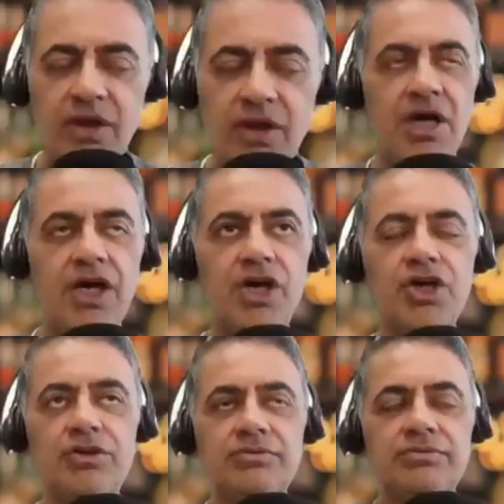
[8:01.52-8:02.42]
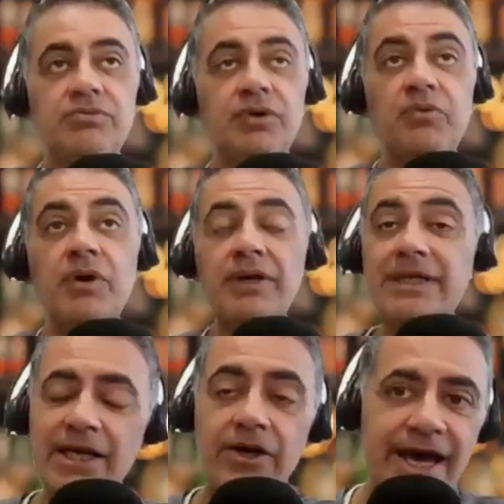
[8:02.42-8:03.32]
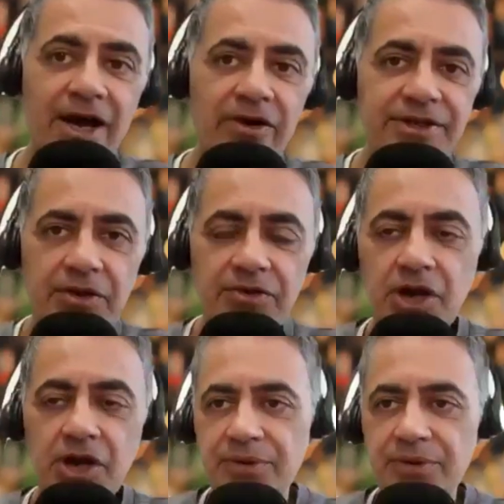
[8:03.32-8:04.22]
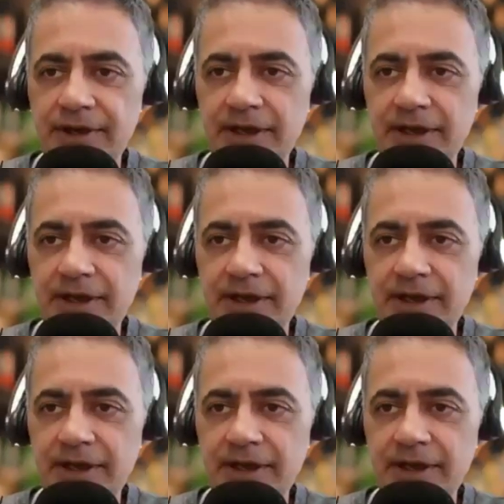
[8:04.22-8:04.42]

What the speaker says: Well, you see, that I don't know.